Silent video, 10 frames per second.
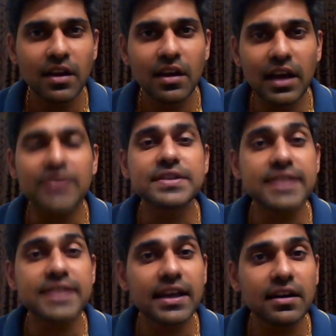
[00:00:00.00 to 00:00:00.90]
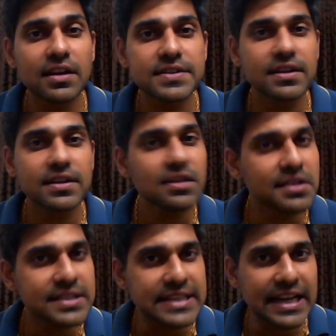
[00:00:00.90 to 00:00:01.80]
and the second is the
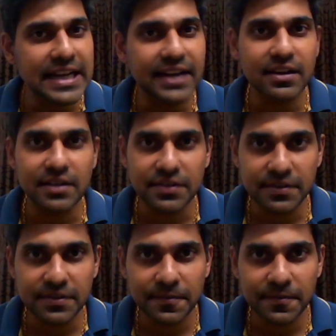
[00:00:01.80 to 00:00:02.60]
slenderness.